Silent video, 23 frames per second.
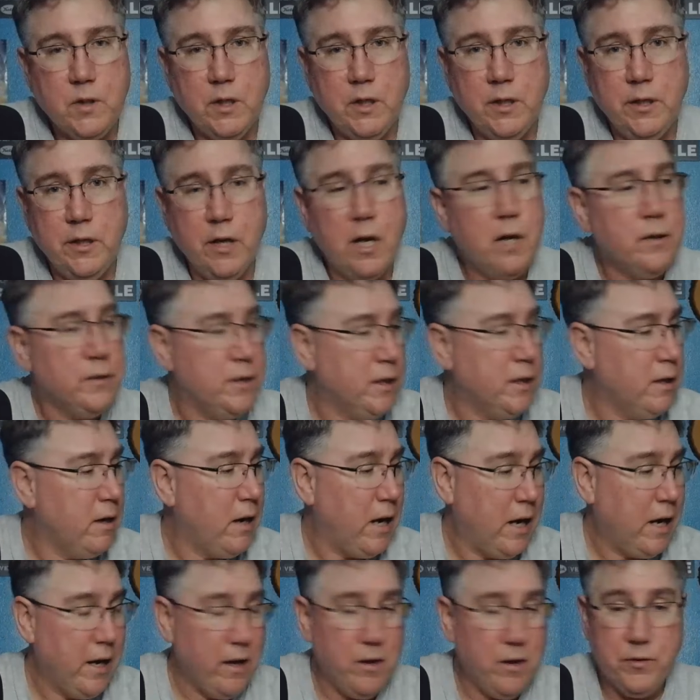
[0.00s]
and you're out there,
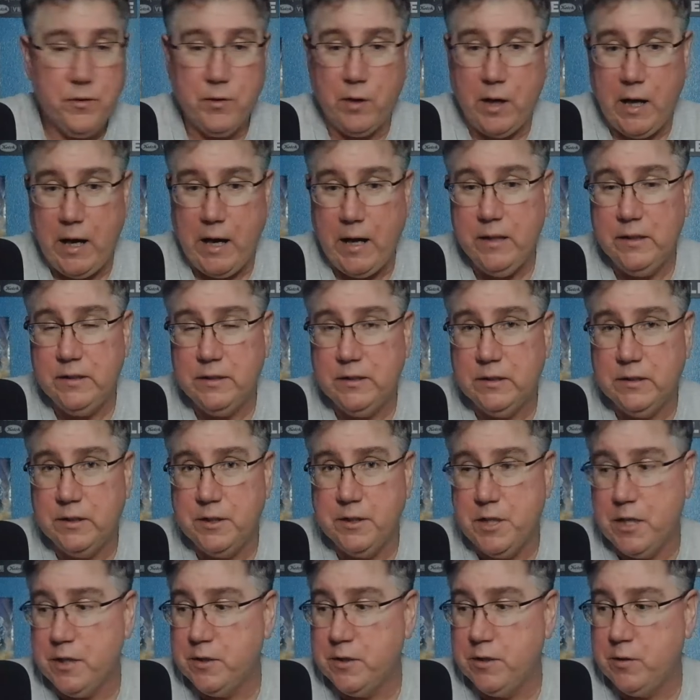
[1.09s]
I also highly
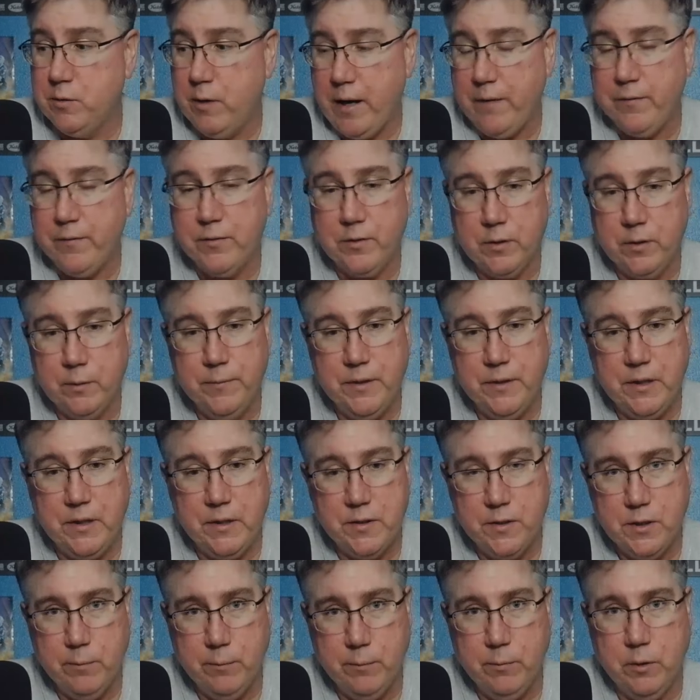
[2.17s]
suggest you have something
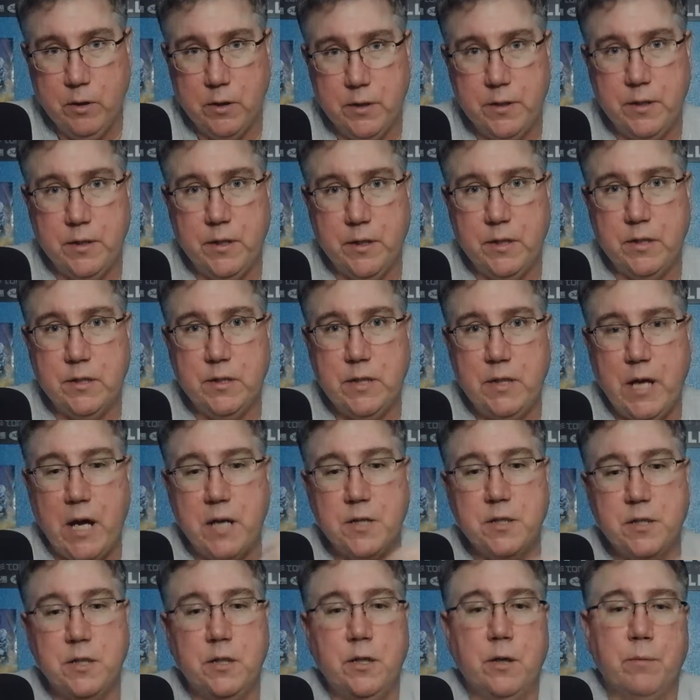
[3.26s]
similar to this
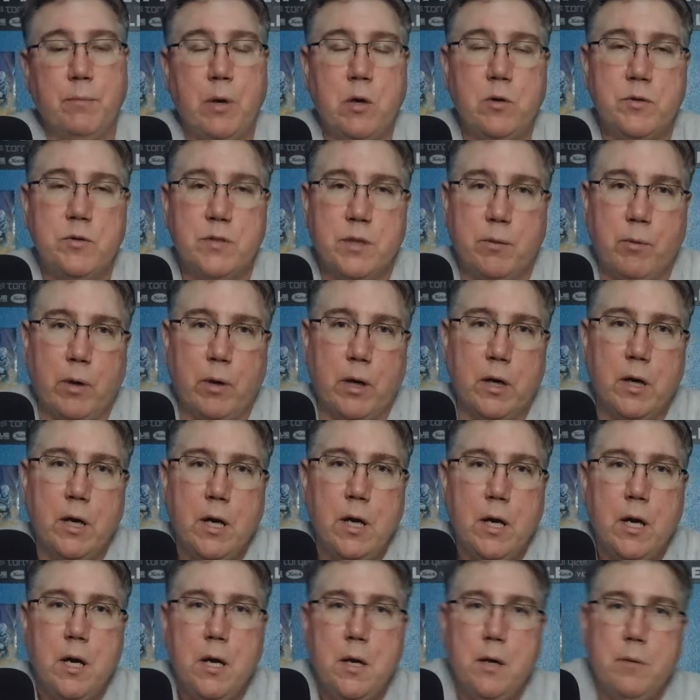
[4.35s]
stashed in your boat somewhere,
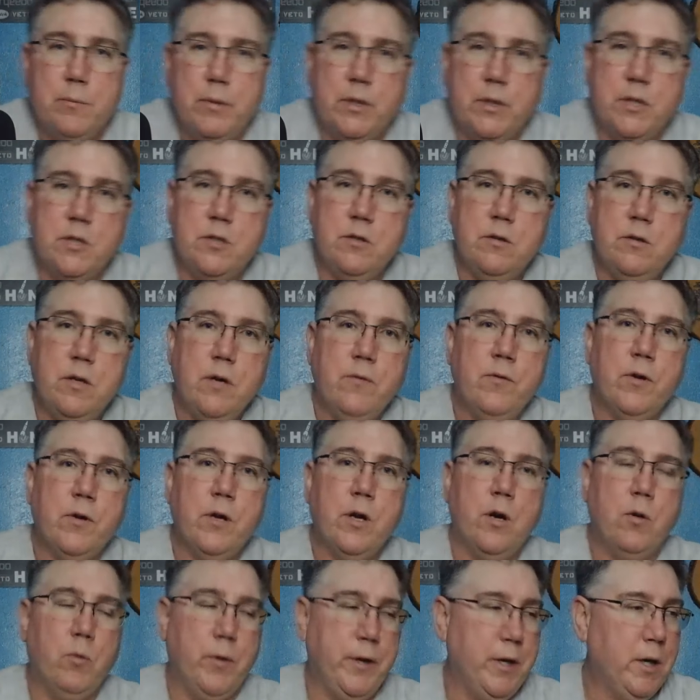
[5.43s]
because you never
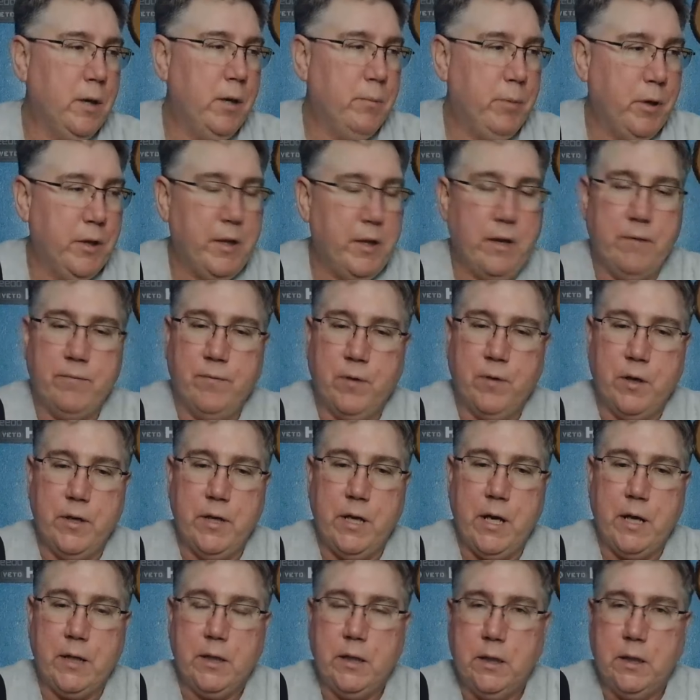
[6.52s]
know when you're up on that front
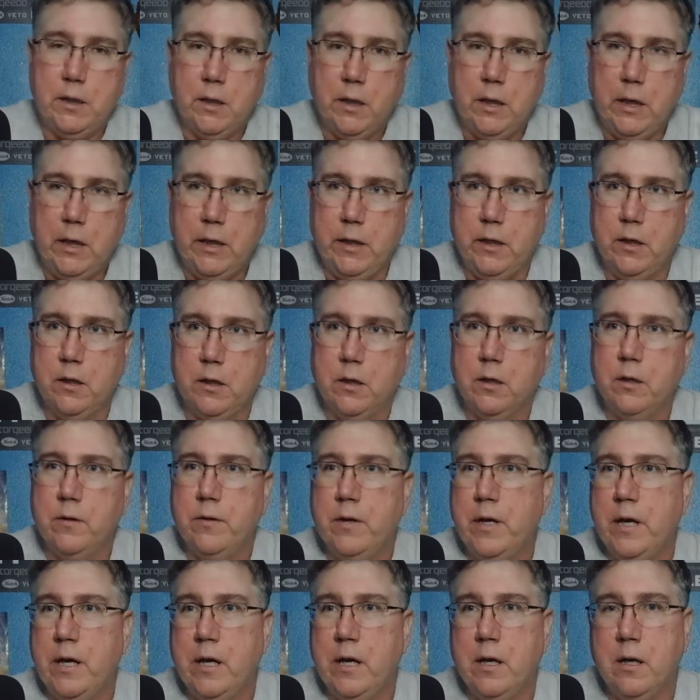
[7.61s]
deck and you're
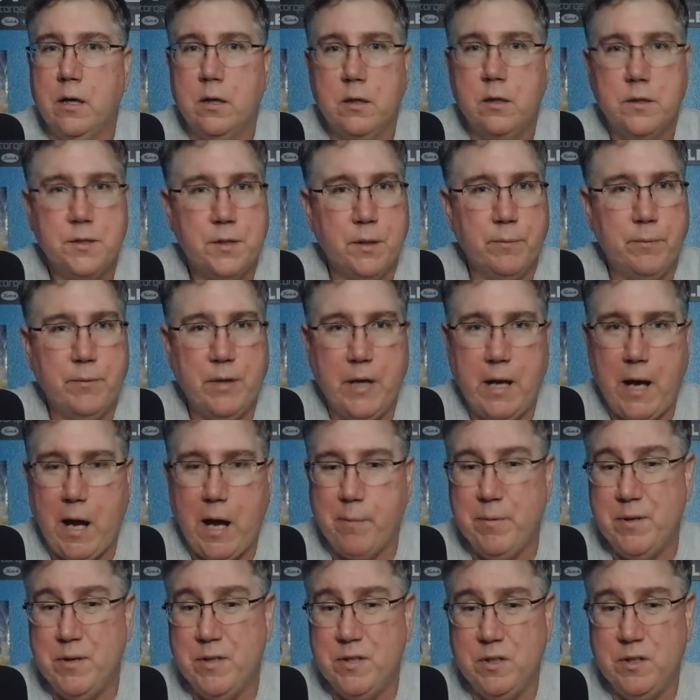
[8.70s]
there, something
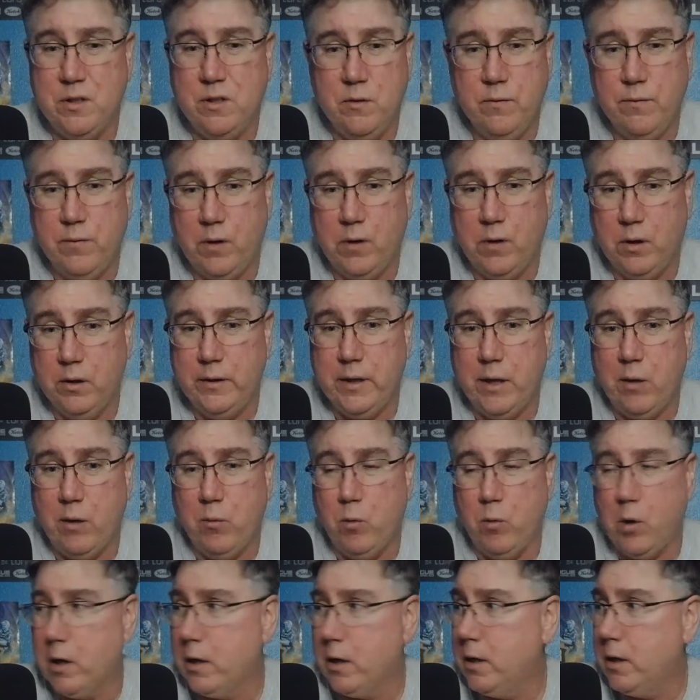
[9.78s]
happens and you fall in that
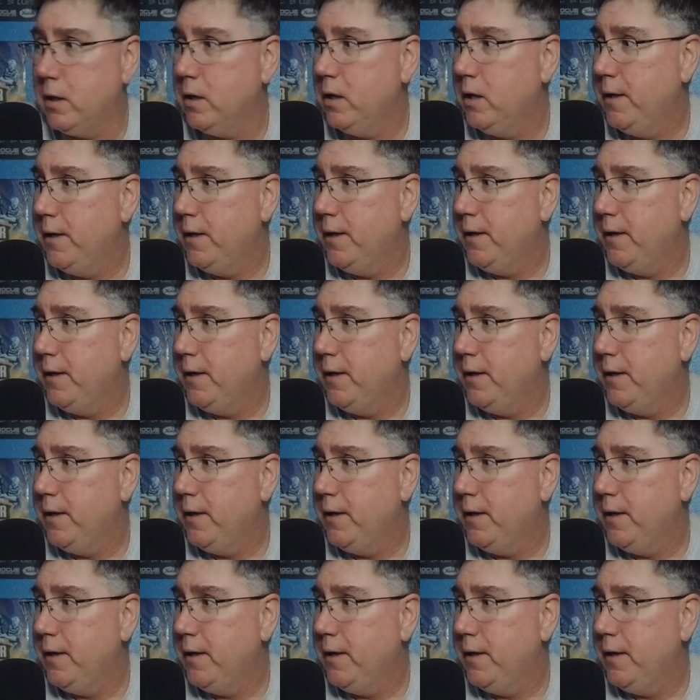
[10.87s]
water.